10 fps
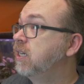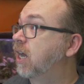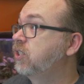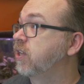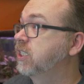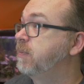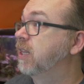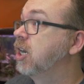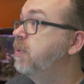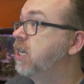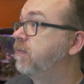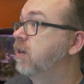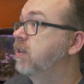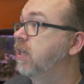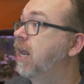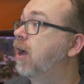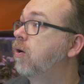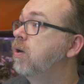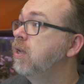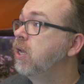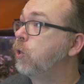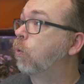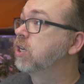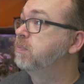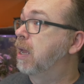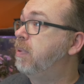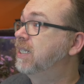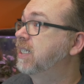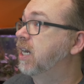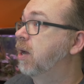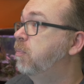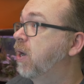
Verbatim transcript: Uh, so this is going to be a little bit different than how yours may be set up.